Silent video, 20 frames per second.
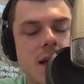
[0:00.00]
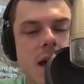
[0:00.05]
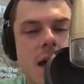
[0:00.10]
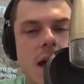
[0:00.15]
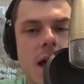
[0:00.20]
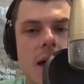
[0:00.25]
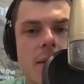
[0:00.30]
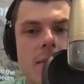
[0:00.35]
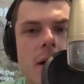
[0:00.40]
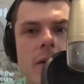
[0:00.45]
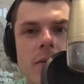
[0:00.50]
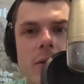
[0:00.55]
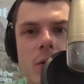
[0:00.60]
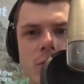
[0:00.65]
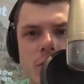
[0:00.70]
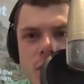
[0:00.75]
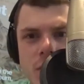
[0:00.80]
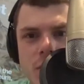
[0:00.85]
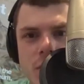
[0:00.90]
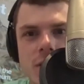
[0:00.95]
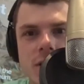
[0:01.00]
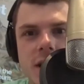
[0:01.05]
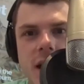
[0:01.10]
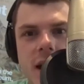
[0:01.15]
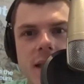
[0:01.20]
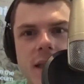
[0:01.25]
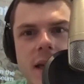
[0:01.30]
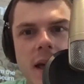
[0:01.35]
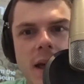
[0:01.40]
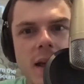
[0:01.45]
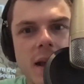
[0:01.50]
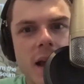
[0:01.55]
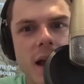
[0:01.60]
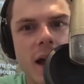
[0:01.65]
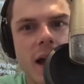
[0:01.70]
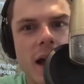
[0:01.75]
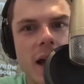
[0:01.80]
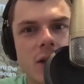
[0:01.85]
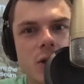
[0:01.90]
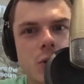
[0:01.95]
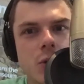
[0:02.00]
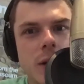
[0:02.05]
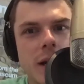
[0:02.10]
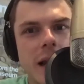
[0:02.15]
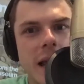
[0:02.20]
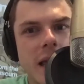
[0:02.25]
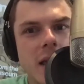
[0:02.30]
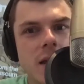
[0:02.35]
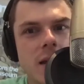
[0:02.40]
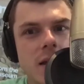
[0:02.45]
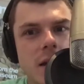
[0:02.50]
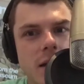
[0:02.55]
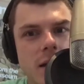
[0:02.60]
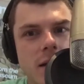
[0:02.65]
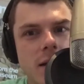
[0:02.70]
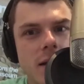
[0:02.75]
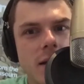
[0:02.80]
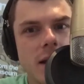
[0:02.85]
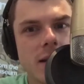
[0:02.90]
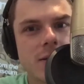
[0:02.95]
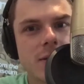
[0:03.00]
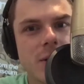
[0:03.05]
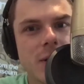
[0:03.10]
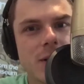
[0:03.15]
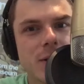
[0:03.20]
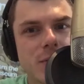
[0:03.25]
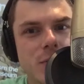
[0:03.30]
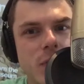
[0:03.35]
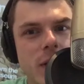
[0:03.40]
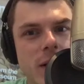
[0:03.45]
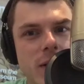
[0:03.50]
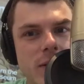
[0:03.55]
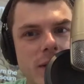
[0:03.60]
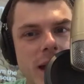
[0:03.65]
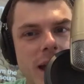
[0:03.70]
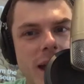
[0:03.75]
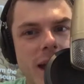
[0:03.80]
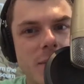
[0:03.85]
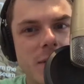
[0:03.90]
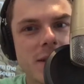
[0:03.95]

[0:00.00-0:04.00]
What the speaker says: I've also just seen that Andrew Lincoln is not his real name.